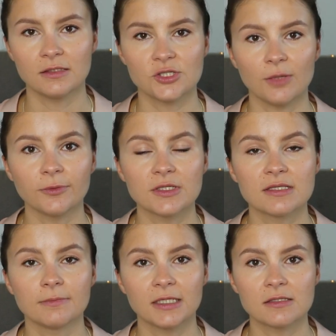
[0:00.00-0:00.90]
This jumper
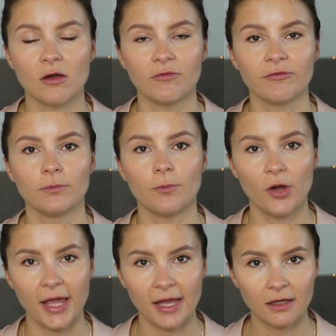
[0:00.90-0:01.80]
is a mix of
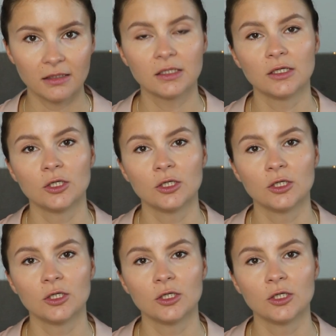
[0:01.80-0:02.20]
mohair,